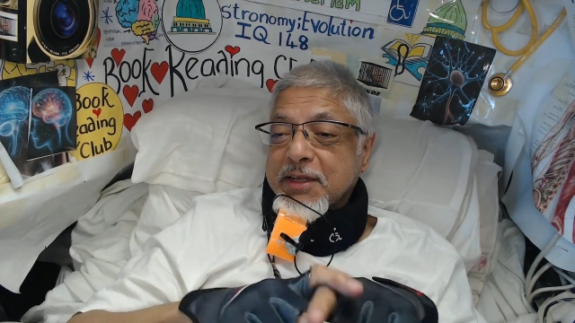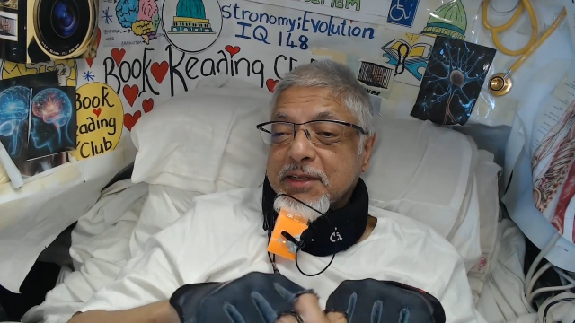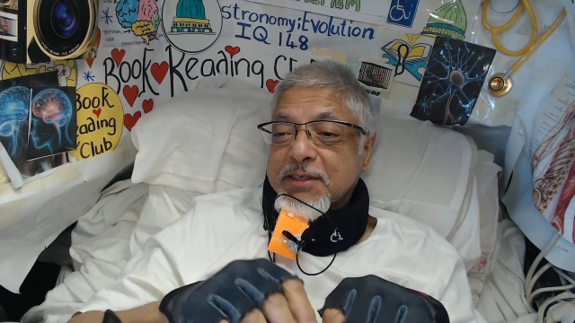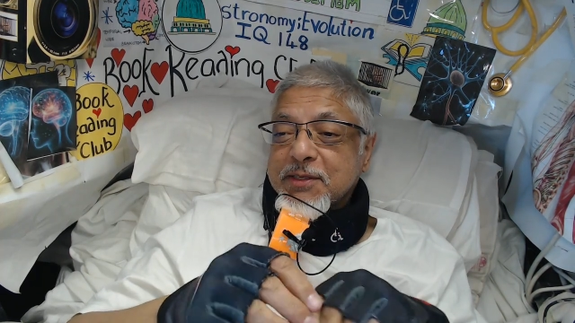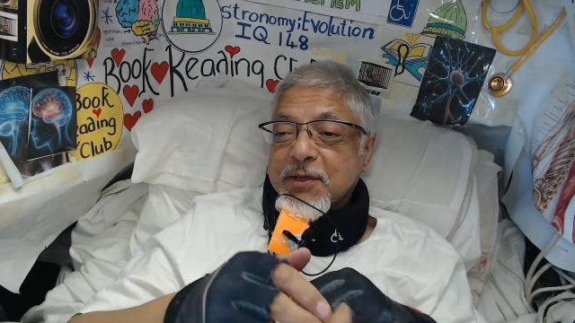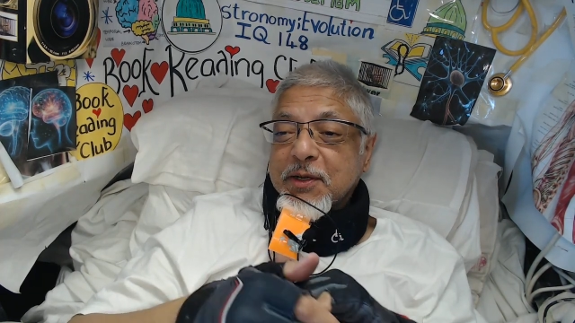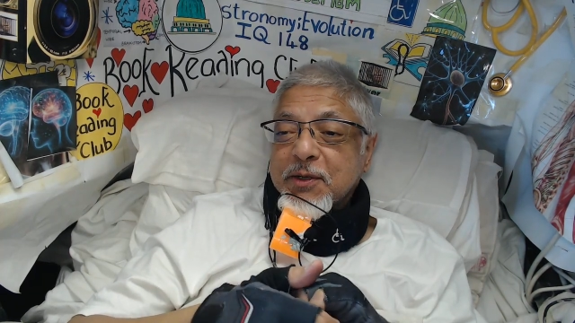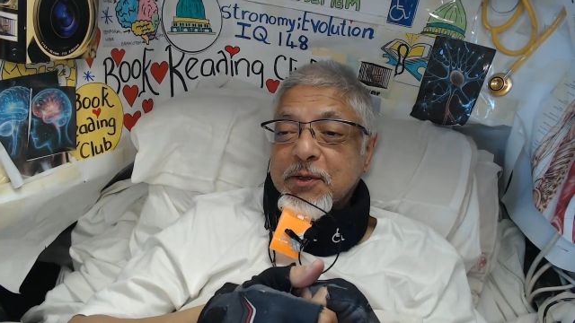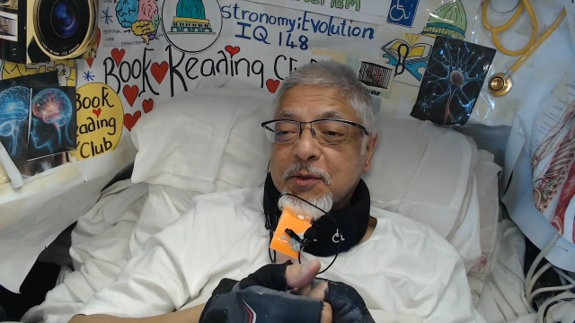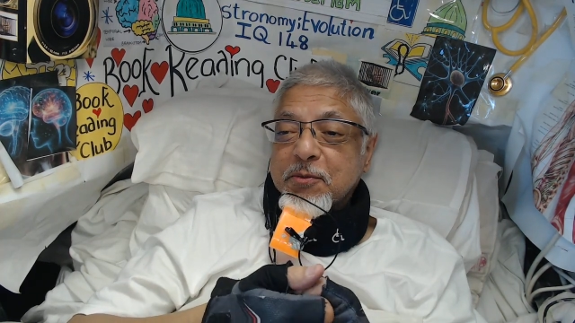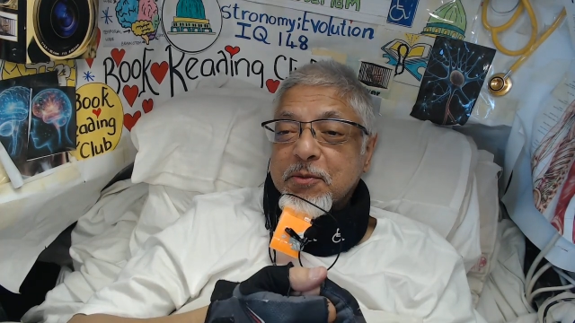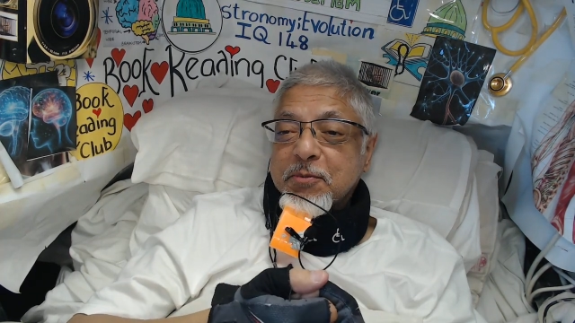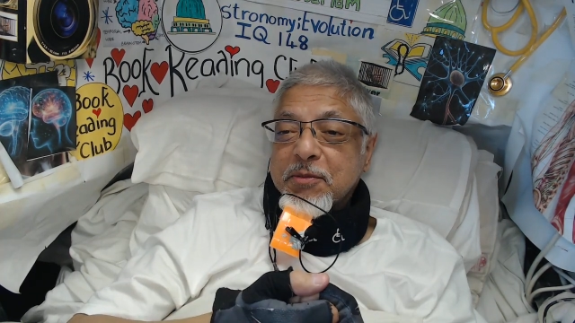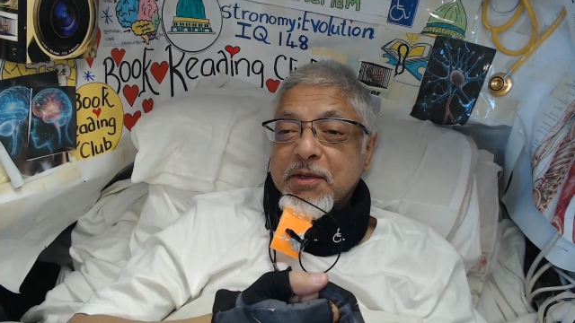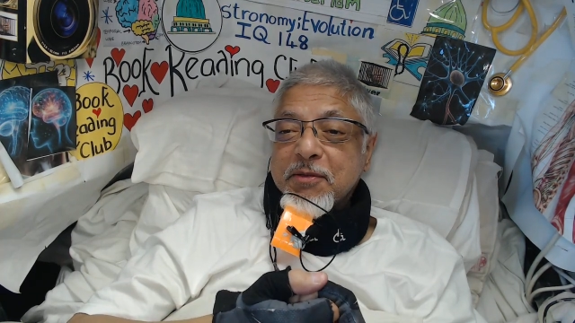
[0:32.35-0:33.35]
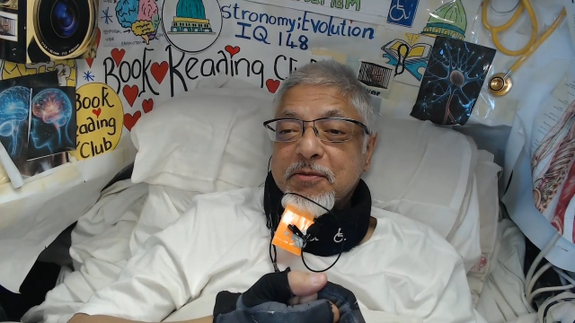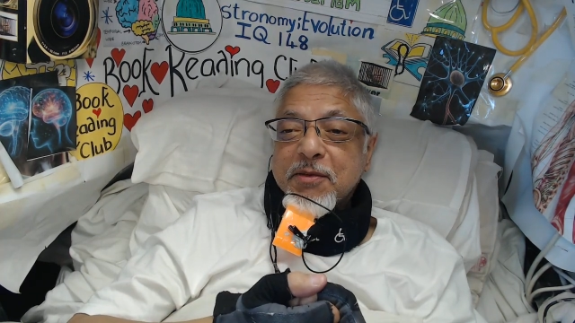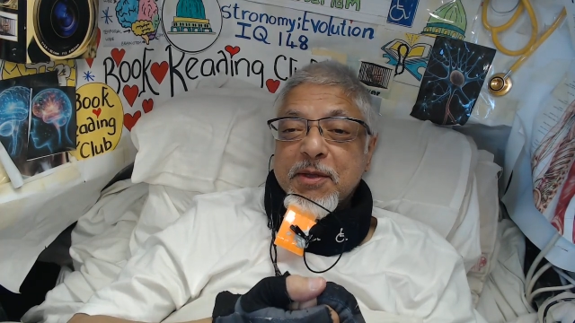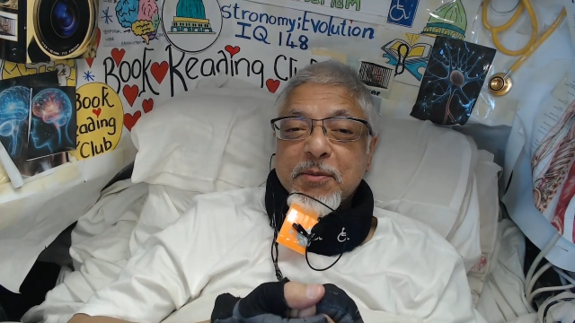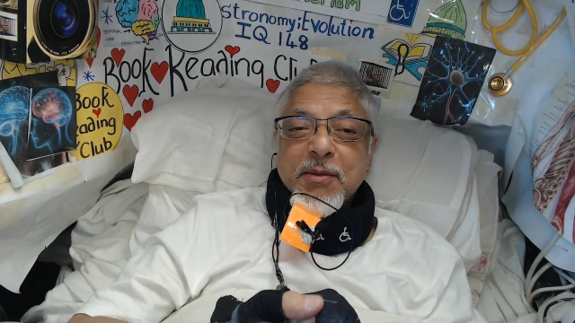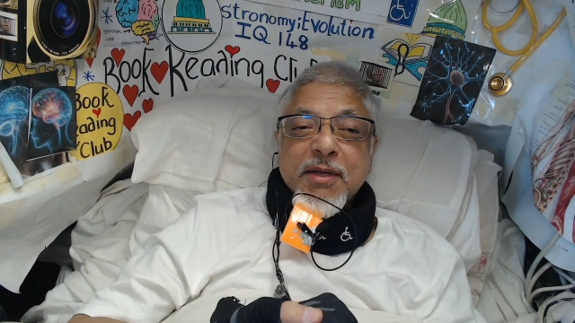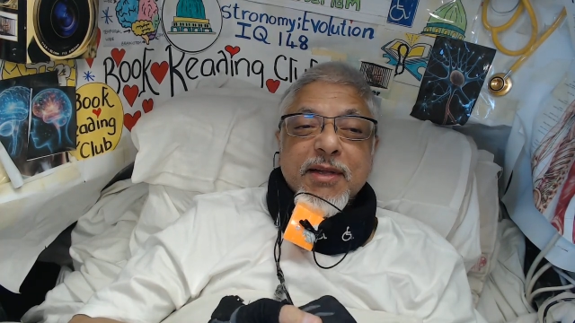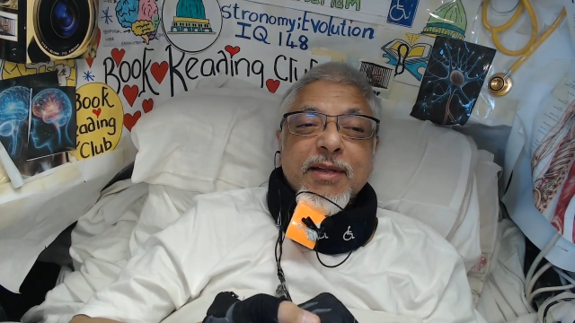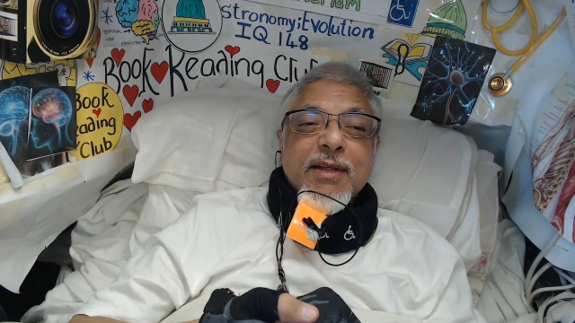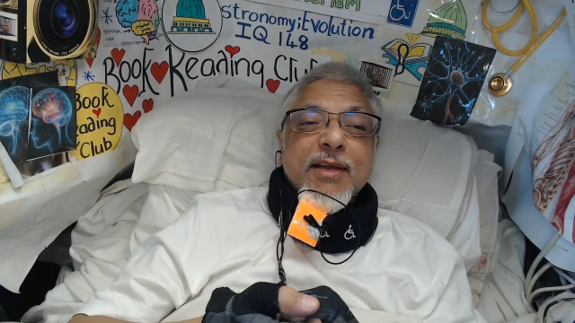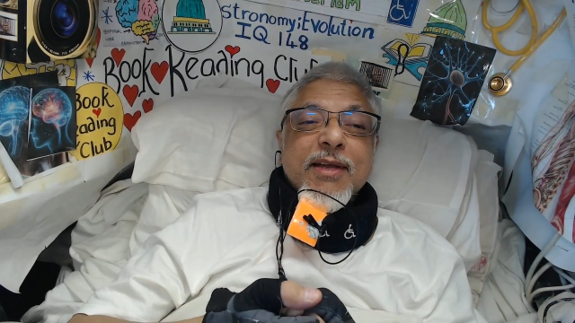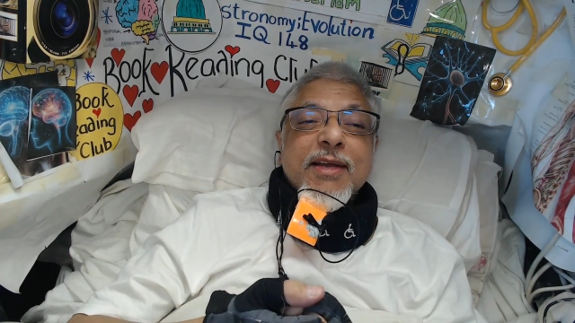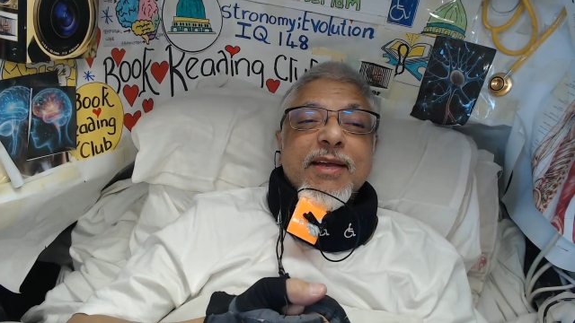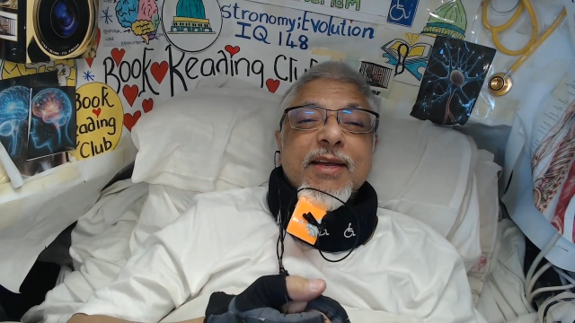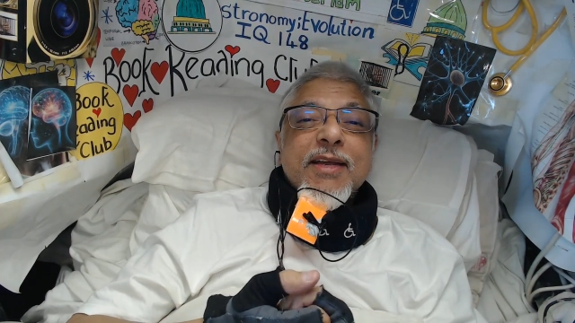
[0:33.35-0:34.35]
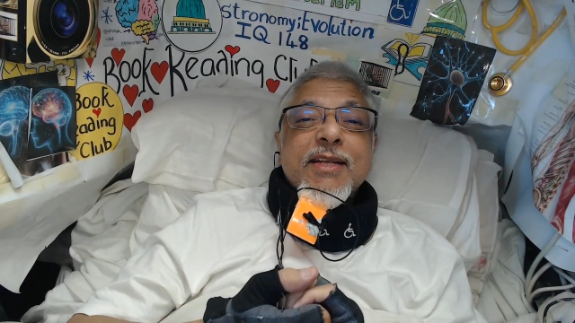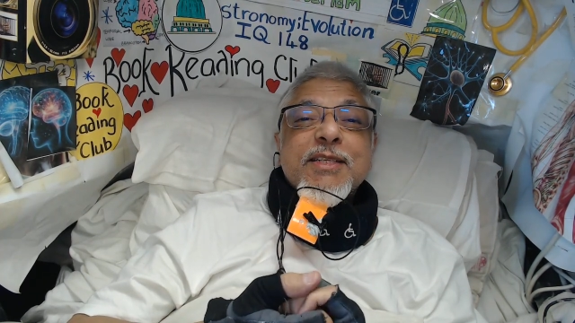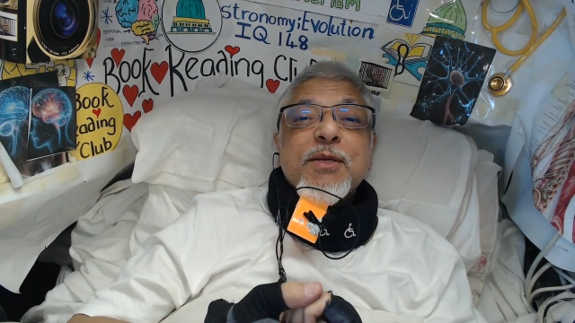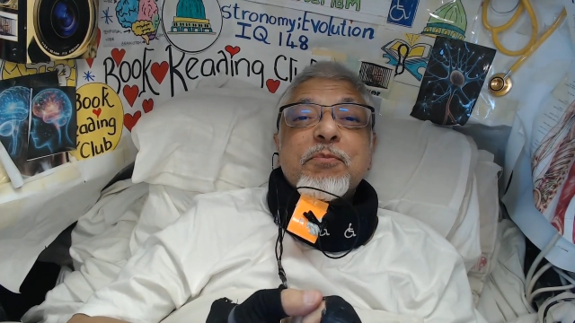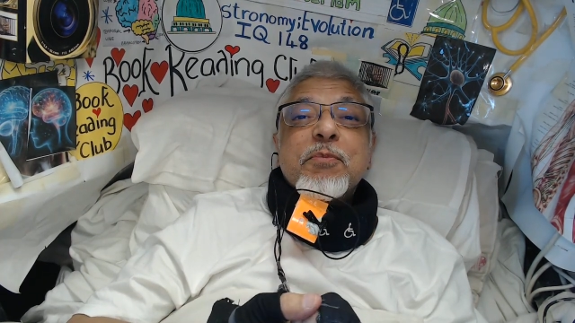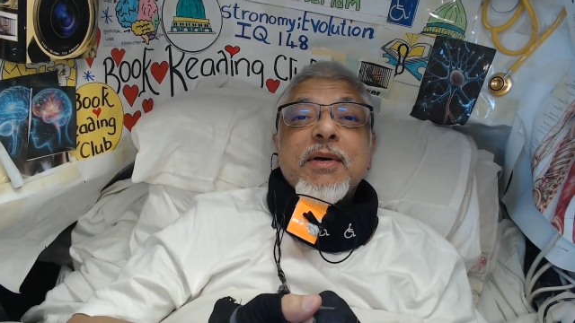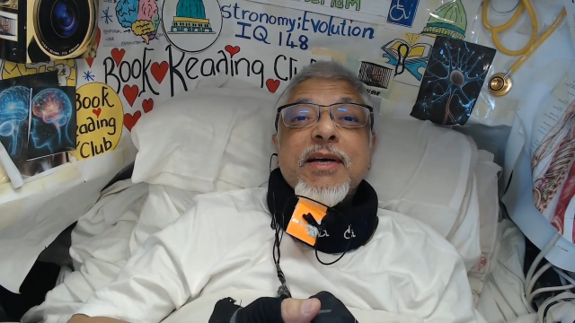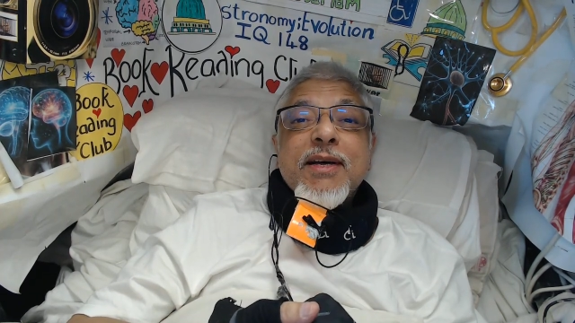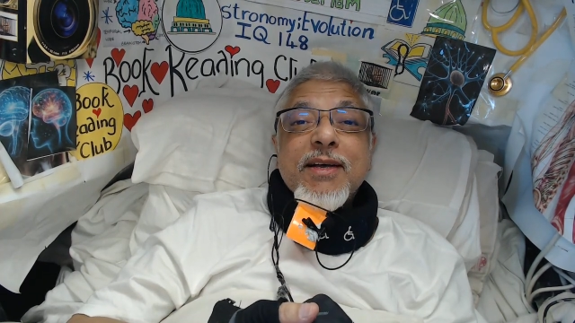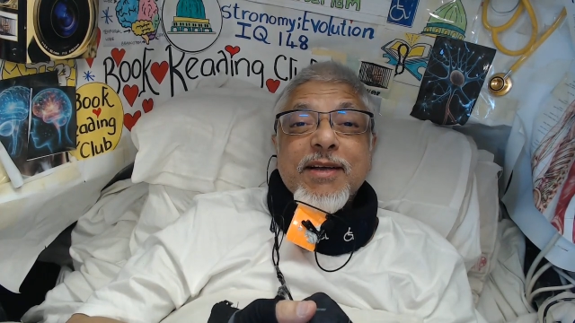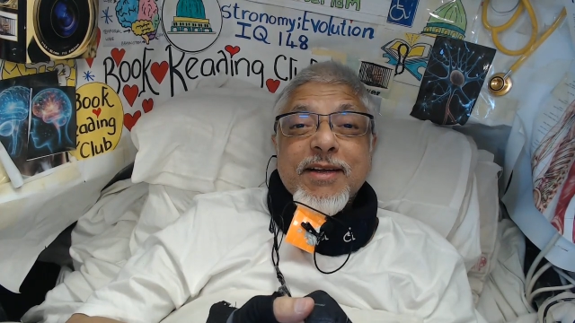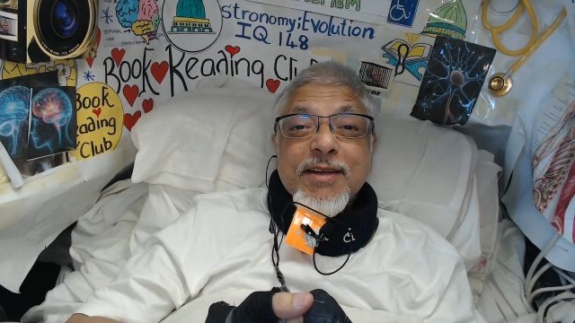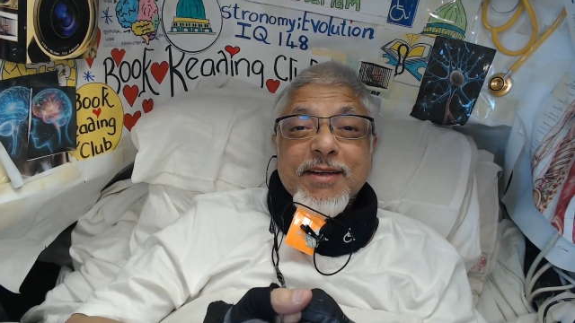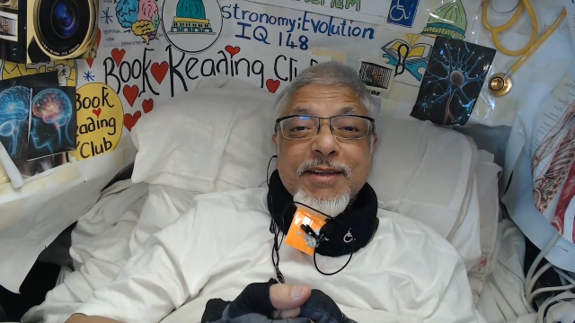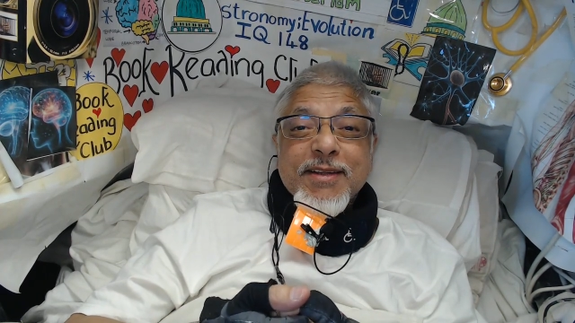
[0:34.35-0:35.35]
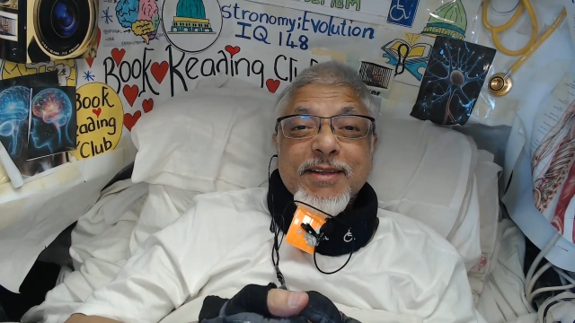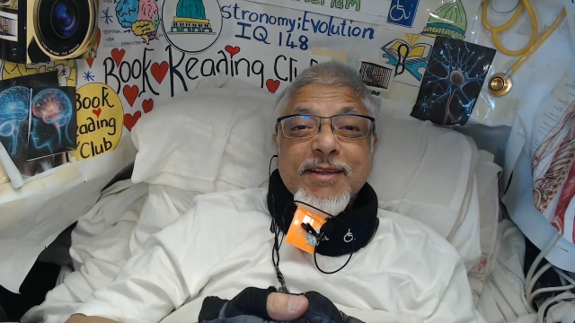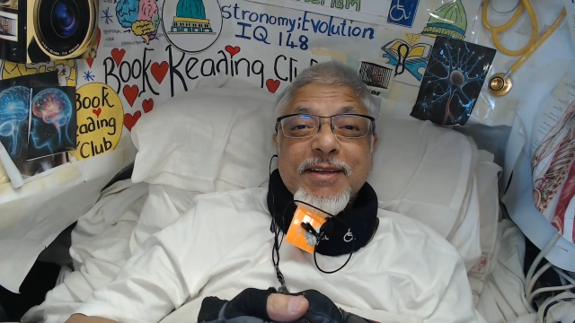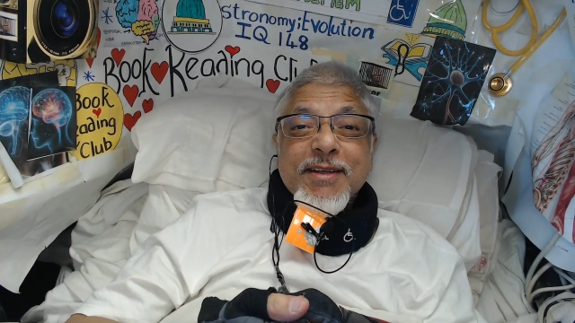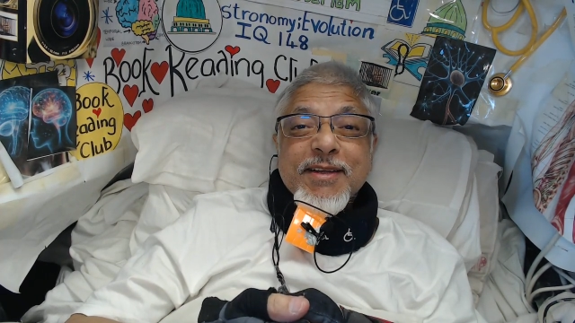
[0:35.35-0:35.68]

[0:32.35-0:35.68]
It's not a human being female. It's a bird.